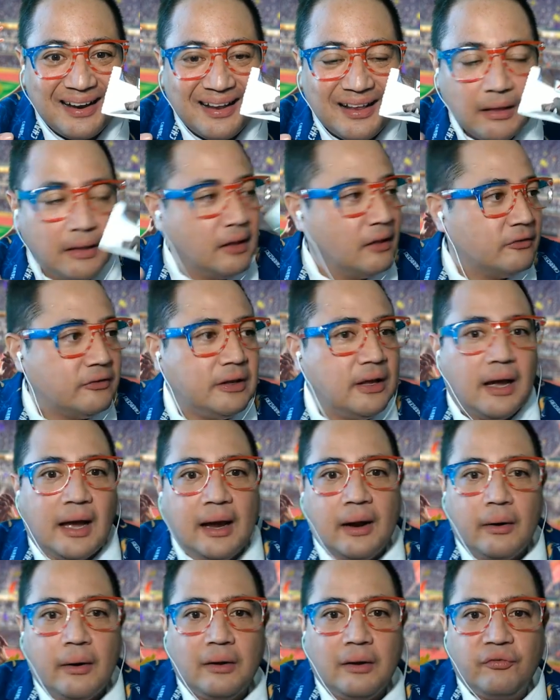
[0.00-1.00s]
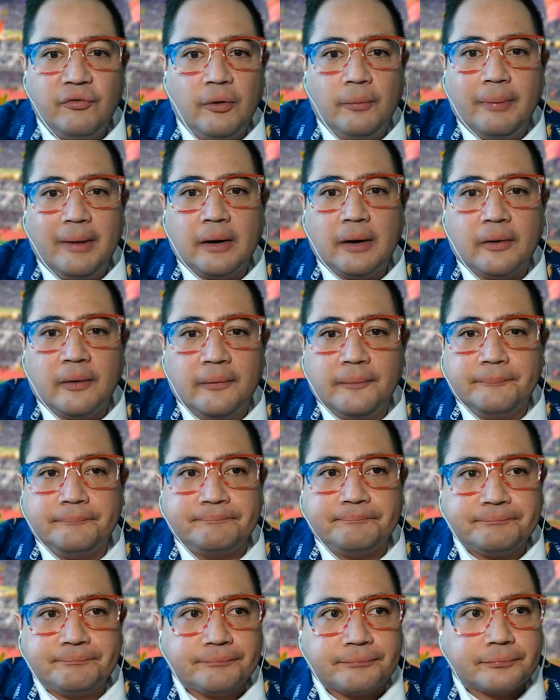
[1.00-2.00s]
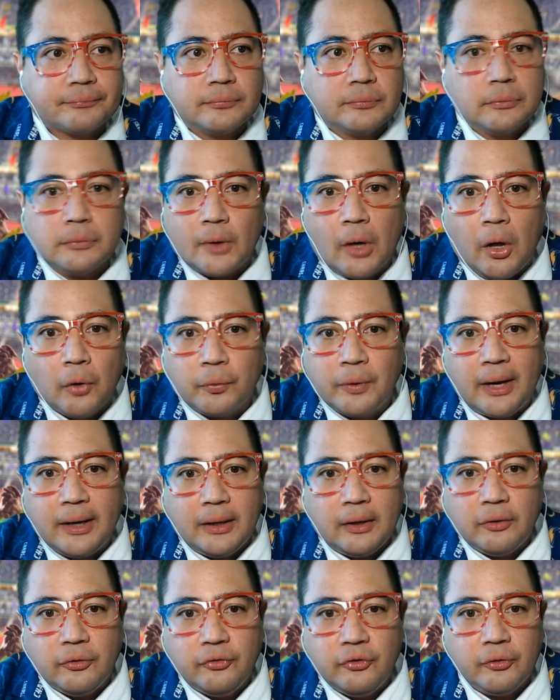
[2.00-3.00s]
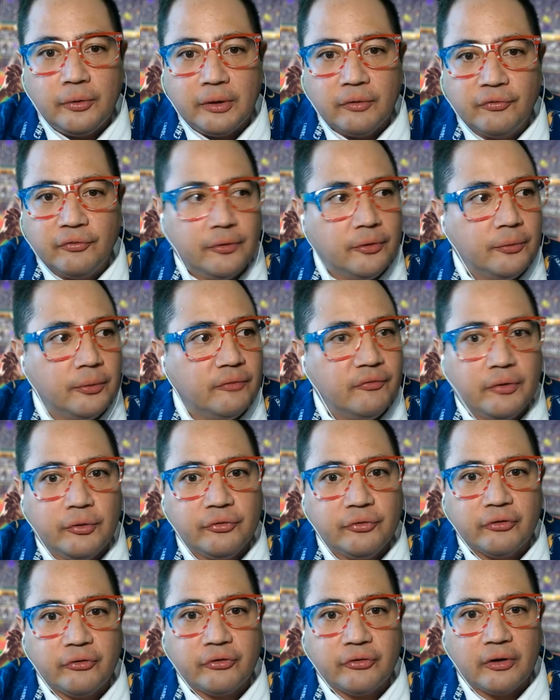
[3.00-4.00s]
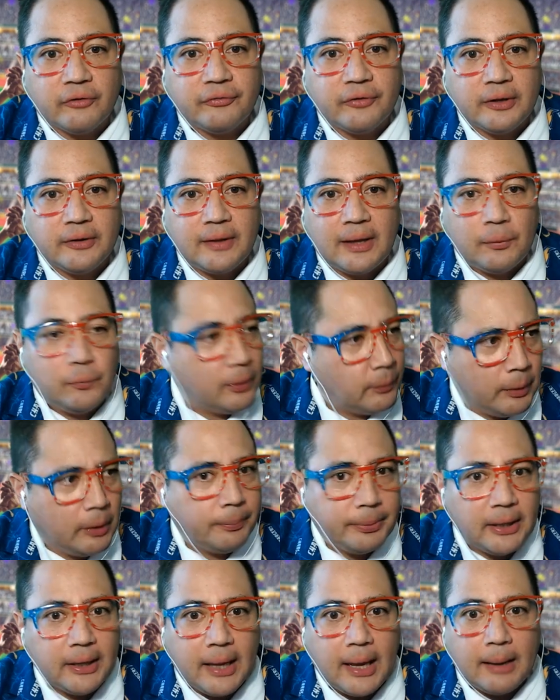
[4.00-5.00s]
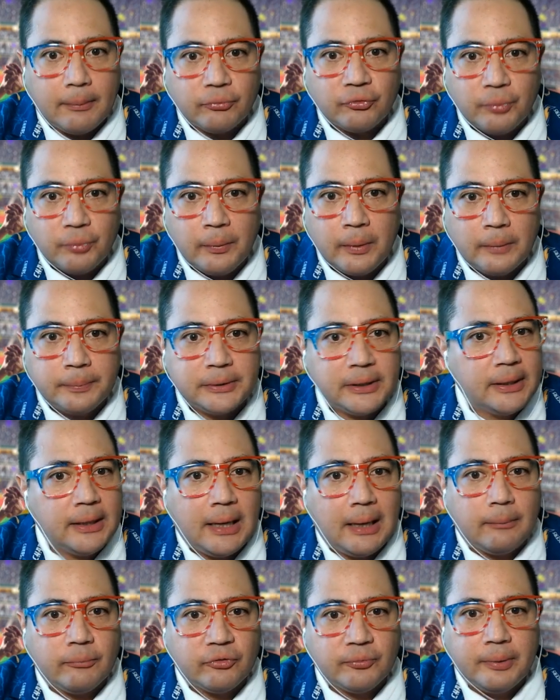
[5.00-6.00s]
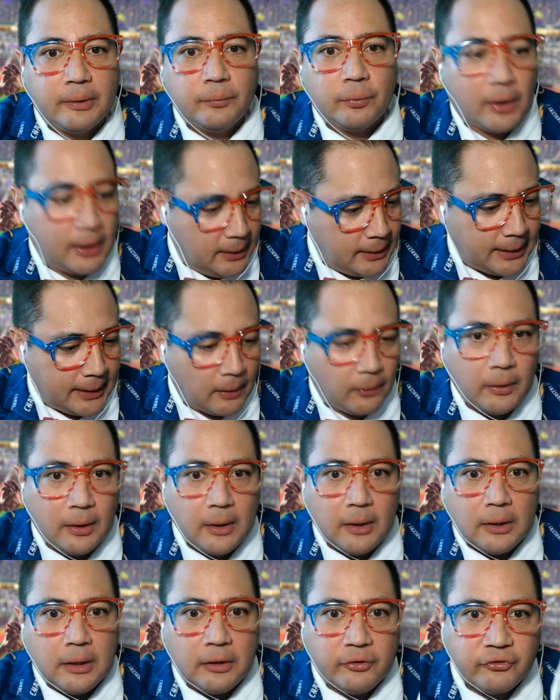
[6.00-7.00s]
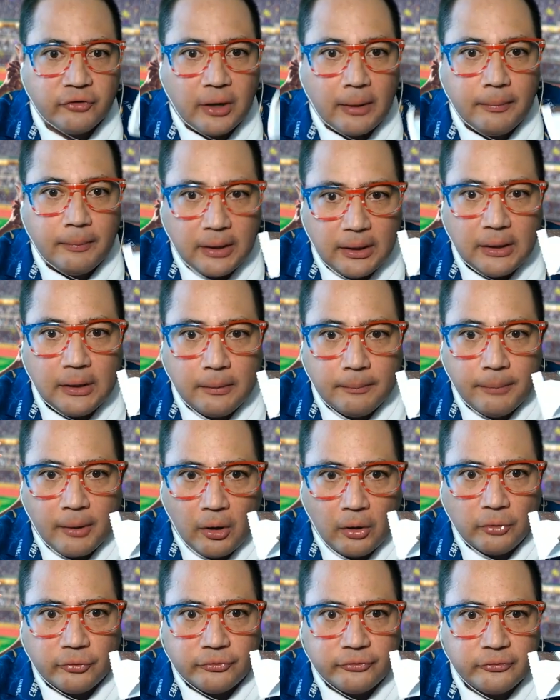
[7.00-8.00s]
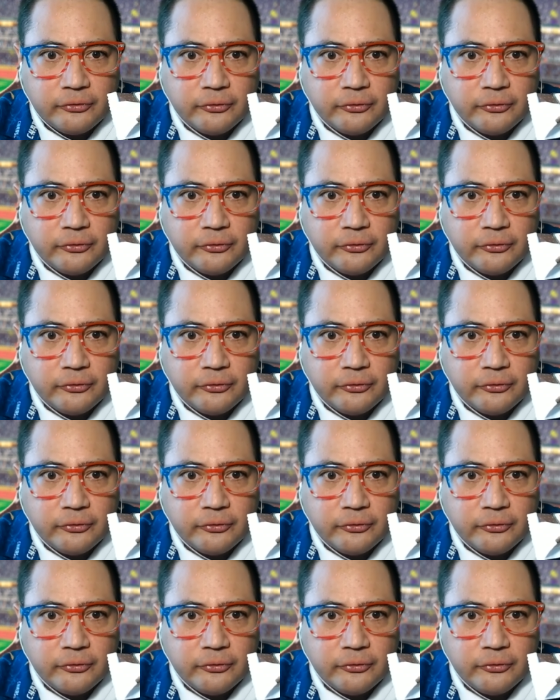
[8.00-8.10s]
See, I already feel better already doing food reviews and stuff like that. We will play games, but right now it's time to eat balls.